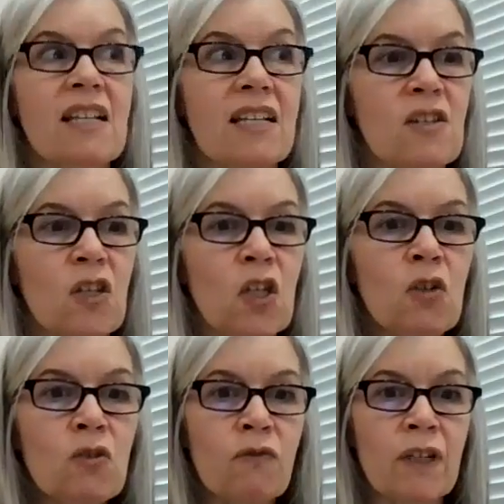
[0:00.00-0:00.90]
like this
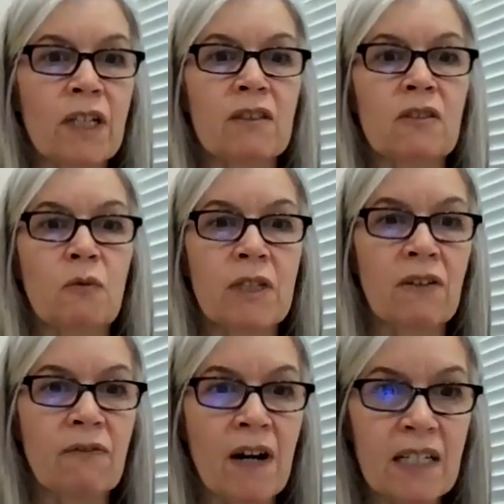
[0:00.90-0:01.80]
huge field. When you
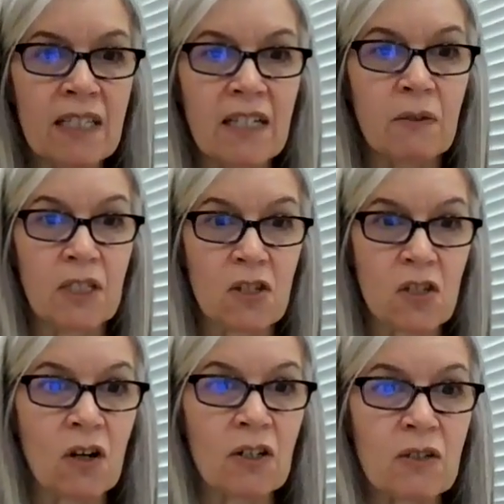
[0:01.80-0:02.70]

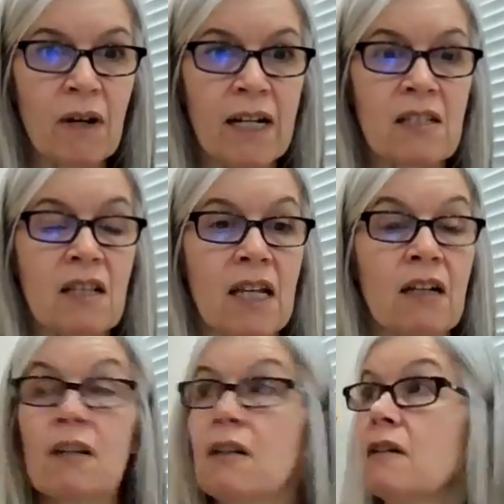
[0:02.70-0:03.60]
start to write, it's
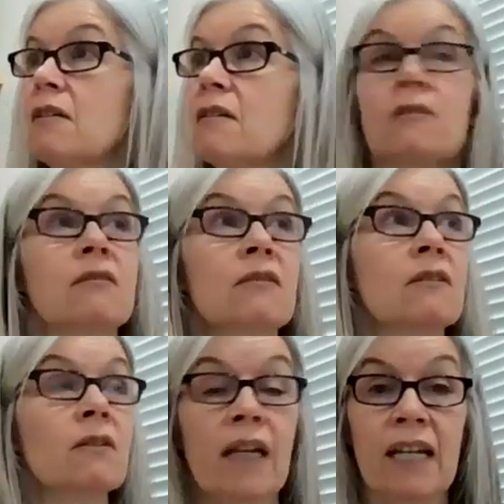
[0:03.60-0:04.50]
like,
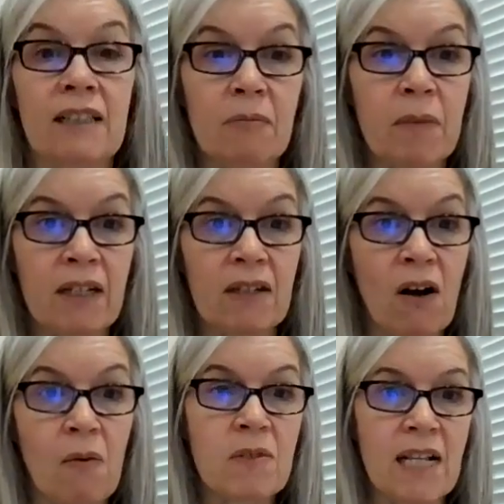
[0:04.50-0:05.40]
okay, like being
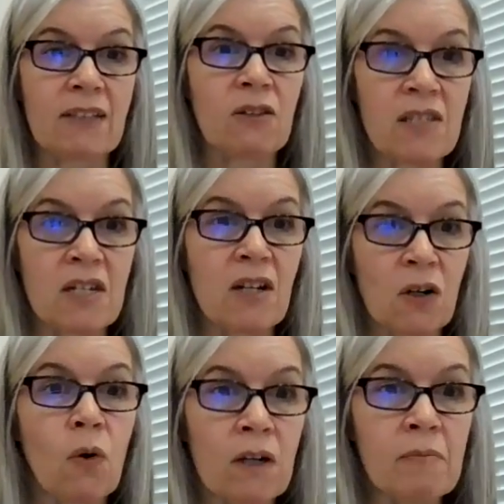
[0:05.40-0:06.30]
almost like lost in a
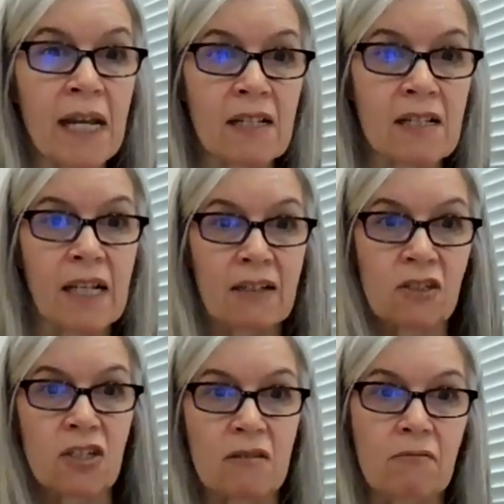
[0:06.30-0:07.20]
corn maze, like just.